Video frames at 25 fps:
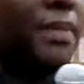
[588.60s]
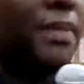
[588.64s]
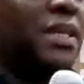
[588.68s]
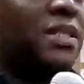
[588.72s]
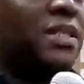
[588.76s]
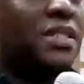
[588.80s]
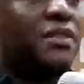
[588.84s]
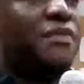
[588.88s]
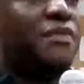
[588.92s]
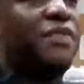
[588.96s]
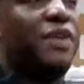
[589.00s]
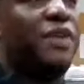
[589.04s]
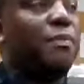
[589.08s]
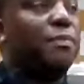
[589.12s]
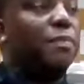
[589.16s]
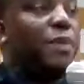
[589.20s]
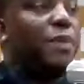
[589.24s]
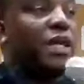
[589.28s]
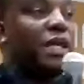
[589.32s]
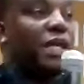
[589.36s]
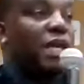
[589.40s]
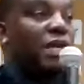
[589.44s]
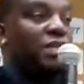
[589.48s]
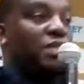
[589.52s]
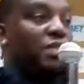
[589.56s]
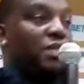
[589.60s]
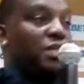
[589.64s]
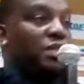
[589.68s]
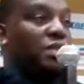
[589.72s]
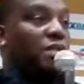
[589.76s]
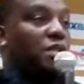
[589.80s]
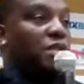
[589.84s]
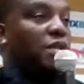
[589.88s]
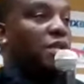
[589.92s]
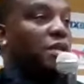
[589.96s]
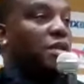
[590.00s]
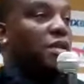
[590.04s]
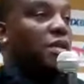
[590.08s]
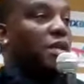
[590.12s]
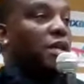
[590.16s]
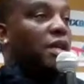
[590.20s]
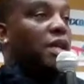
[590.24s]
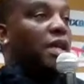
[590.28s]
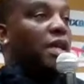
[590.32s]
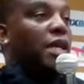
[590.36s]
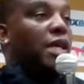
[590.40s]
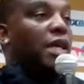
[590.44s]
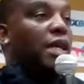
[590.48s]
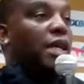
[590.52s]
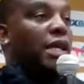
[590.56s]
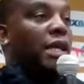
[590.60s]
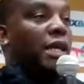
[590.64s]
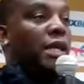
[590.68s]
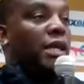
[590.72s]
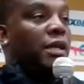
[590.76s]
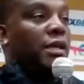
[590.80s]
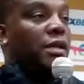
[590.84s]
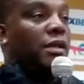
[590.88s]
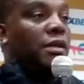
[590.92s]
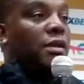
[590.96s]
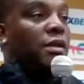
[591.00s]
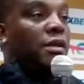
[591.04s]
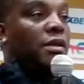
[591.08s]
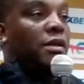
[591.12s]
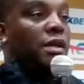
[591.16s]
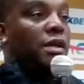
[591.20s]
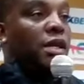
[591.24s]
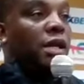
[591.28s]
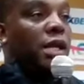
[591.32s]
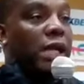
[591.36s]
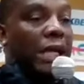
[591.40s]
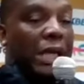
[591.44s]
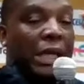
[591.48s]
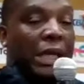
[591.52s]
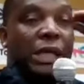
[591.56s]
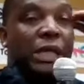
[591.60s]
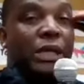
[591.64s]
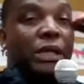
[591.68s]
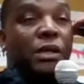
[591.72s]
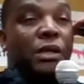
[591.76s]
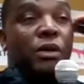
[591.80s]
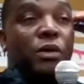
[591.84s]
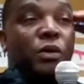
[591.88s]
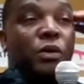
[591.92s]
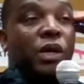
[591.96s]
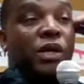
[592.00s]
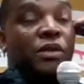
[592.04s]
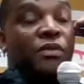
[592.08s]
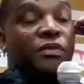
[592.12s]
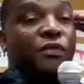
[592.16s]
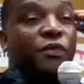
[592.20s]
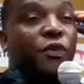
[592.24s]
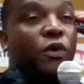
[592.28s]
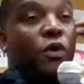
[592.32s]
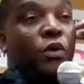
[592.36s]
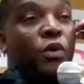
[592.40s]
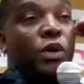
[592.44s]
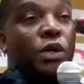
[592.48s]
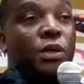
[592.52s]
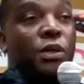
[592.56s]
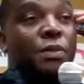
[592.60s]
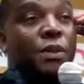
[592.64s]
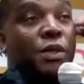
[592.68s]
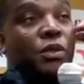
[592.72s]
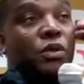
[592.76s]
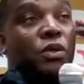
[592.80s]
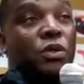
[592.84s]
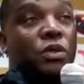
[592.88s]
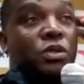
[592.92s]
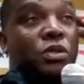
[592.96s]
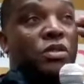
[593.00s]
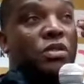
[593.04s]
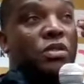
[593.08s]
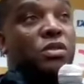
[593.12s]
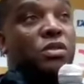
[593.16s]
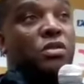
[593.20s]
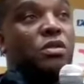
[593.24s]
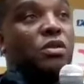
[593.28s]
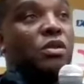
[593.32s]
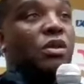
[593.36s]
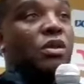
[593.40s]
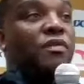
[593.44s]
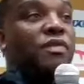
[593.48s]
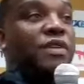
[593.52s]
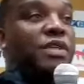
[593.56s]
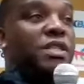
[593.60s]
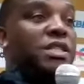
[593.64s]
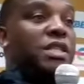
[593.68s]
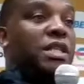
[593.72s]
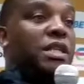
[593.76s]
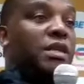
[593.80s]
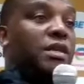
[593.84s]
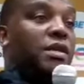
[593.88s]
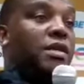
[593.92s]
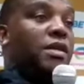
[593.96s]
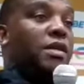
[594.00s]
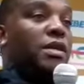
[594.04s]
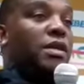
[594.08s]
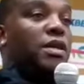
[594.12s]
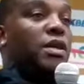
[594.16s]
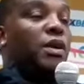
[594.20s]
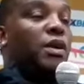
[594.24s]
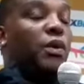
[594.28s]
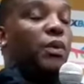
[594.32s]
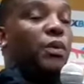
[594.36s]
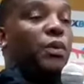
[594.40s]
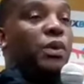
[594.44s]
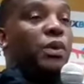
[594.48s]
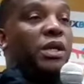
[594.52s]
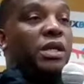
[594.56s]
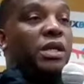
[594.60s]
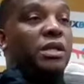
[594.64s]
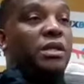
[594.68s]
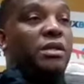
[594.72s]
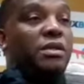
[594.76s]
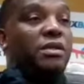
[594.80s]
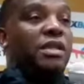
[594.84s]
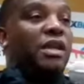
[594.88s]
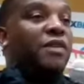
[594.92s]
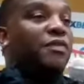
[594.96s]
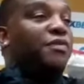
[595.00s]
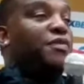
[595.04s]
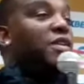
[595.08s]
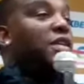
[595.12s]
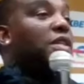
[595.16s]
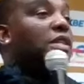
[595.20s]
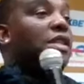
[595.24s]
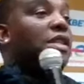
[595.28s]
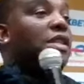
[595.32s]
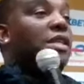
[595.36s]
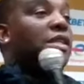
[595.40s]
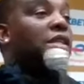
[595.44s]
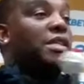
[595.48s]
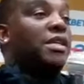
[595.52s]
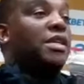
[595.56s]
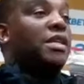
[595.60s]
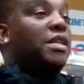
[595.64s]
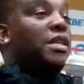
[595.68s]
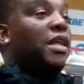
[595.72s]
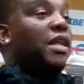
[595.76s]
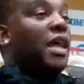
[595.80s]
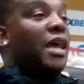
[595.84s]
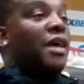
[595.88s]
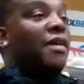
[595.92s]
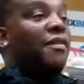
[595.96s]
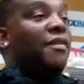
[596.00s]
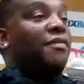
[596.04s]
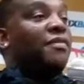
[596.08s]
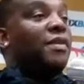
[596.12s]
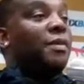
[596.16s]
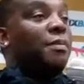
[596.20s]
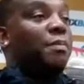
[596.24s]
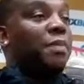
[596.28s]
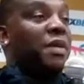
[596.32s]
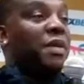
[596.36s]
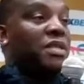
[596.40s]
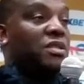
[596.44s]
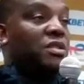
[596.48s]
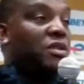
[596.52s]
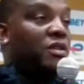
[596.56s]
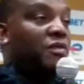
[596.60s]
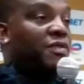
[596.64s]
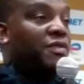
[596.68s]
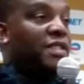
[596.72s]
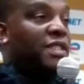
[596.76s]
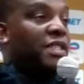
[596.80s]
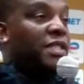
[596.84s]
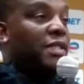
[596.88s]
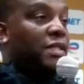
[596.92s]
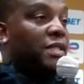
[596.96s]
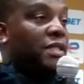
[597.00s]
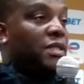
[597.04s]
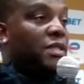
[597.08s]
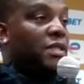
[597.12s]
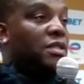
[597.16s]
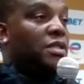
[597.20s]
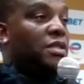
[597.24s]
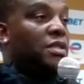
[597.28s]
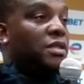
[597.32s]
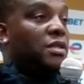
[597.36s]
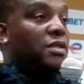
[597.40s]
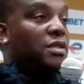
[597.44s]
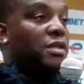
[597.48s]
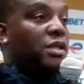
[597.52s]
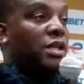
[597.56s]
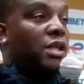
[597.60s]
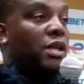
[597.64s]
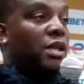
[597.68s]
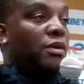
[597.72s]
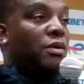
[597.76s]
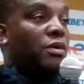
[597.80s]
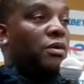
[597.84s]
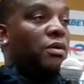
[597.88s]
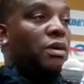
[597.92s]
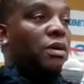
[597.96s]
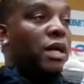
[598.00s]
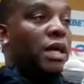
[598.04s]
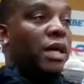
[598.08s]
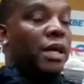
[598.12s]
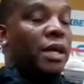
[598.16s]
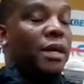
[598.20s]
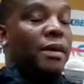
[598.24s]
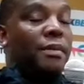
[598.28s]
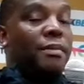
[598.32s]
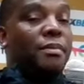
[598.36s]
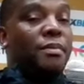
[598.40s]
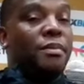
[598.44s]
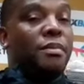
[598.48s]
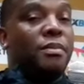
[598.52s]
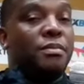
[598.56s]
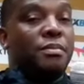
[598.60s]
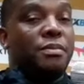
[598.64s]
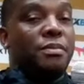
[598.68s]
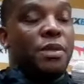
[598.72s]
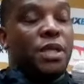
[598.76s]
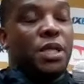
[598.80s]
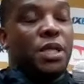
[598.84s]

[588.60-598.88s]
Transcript: a massive implication in in the way forward because obviously we definitely didn't have the best of seasons, you know, um,